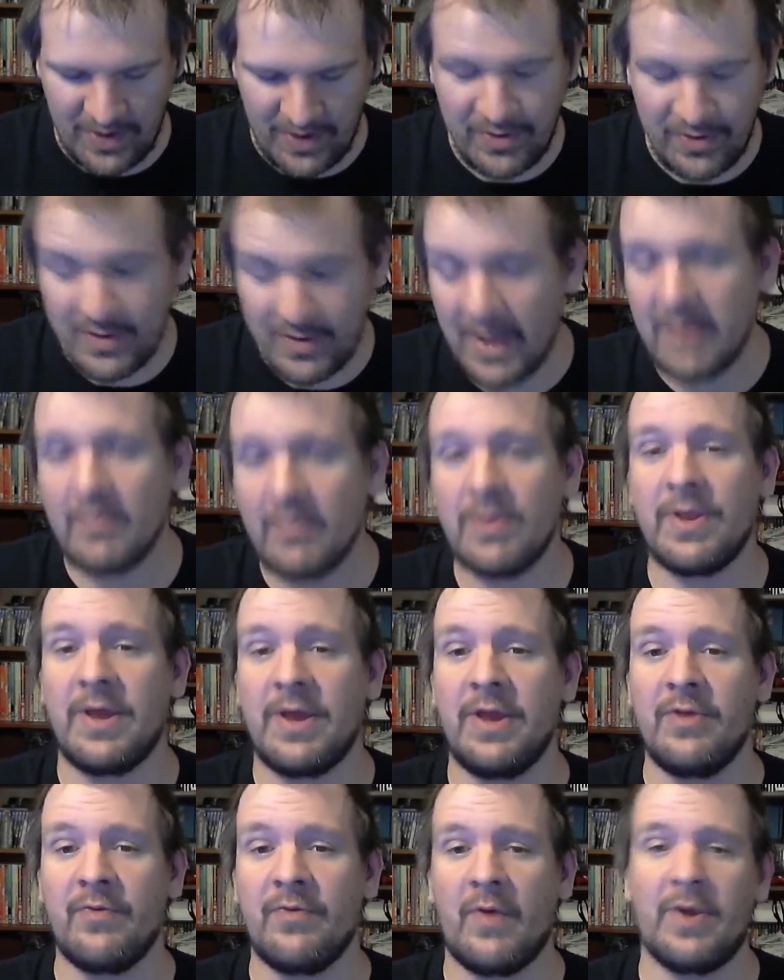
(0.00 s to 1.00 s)
Today was an
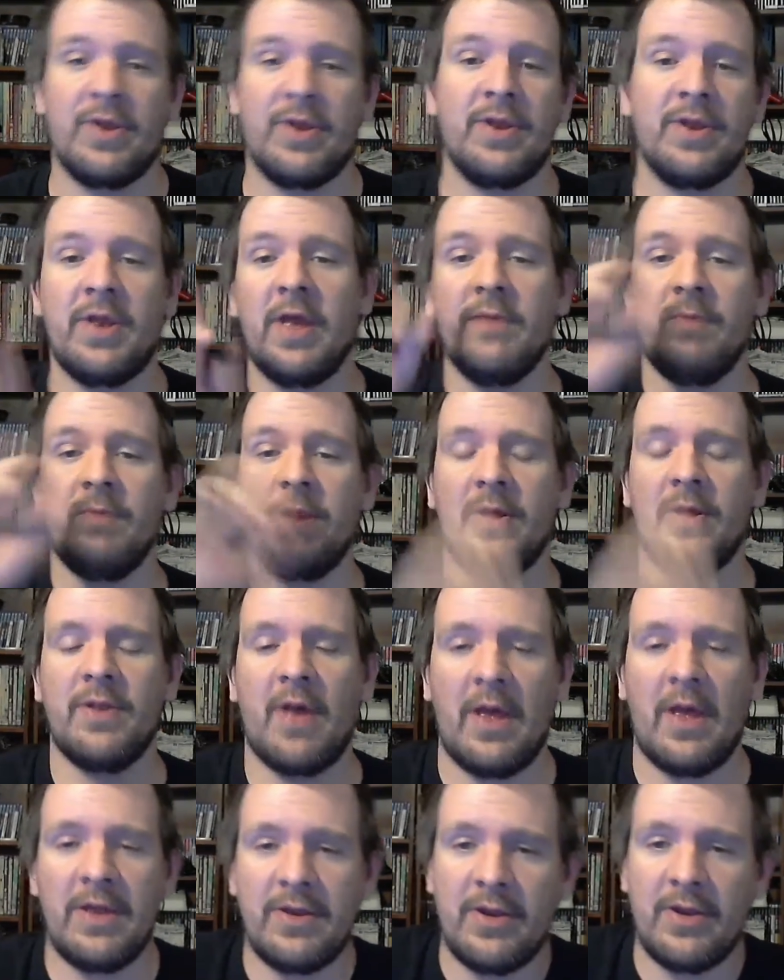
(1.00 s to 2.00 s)
interesting day because
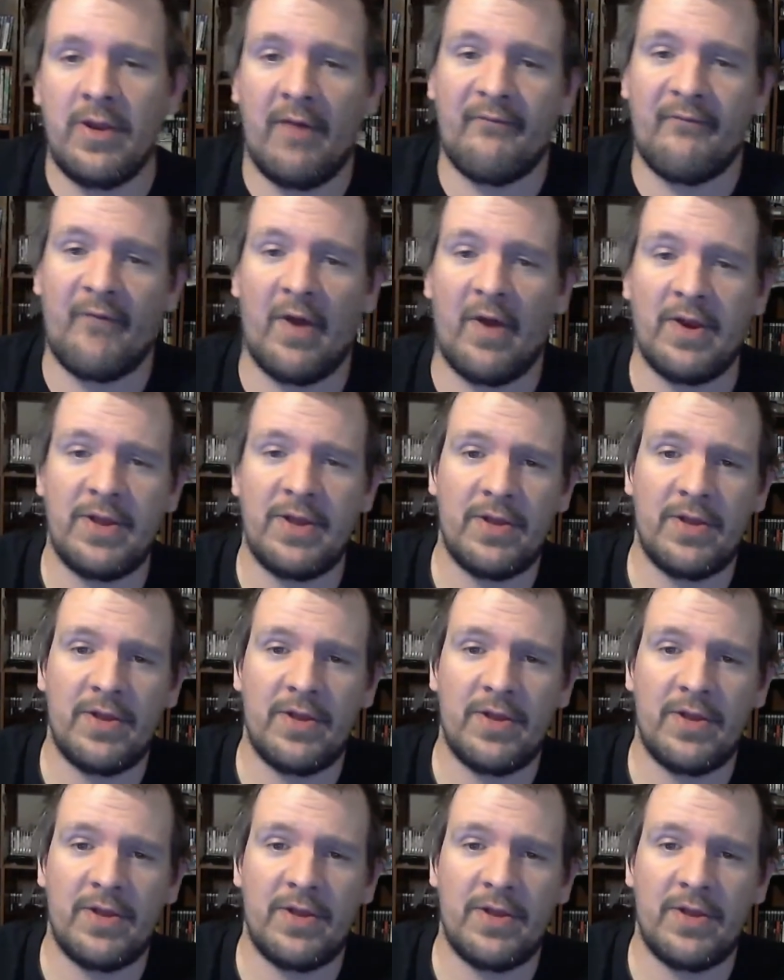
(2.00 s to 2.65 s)
I ended up finding